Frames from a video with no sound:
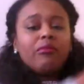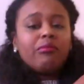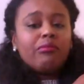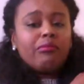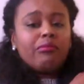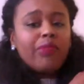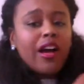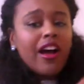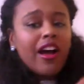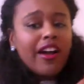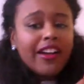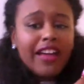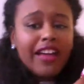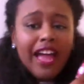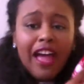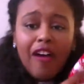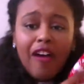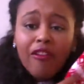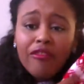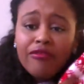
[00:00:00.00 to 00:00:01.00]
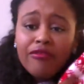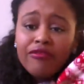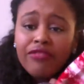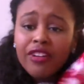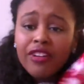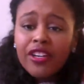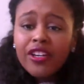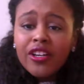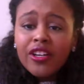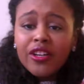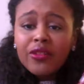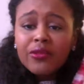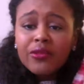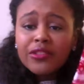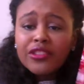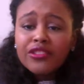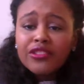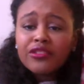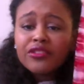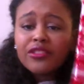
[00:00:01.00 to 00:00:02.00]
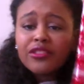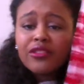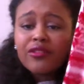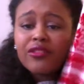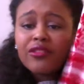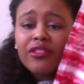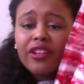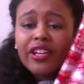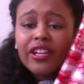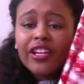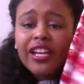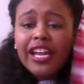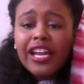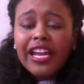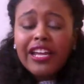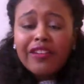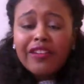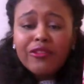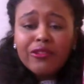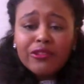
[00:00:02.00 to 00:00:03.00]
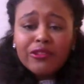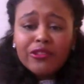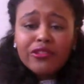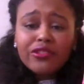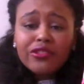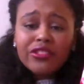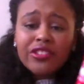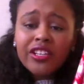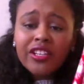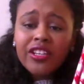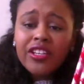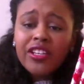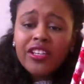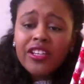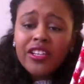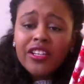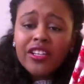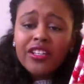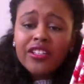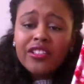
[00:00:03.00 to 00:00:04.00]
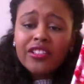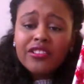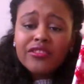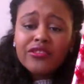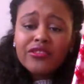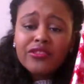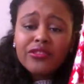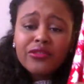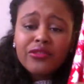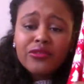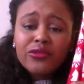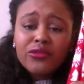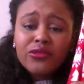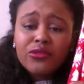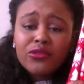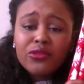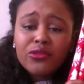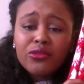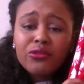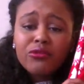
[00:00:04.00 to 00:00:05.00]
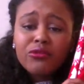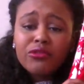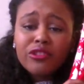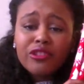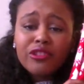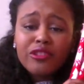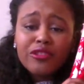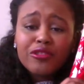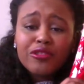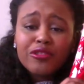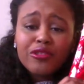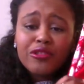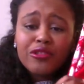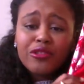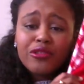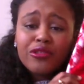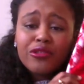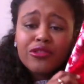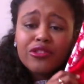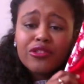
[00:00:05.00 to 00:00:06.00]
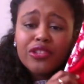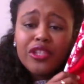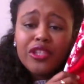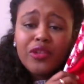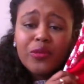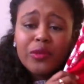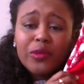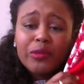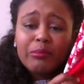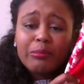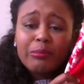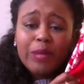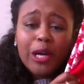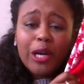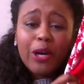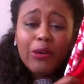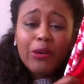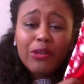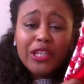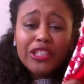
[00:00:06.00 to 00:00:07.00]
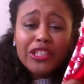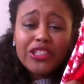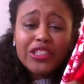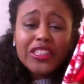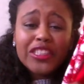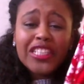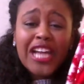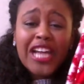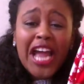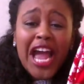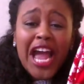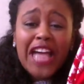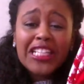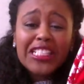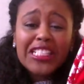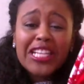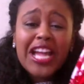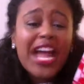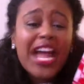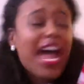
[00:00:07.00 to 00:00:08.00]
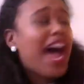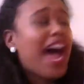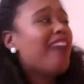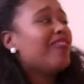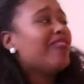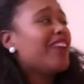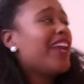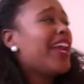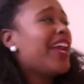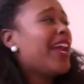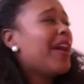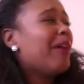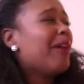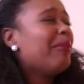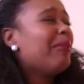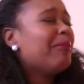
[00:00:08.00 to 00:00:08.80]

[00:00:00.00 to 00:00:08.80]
pug elf with his little antlers and his little shoes and his little sequin bow, I just had to have him.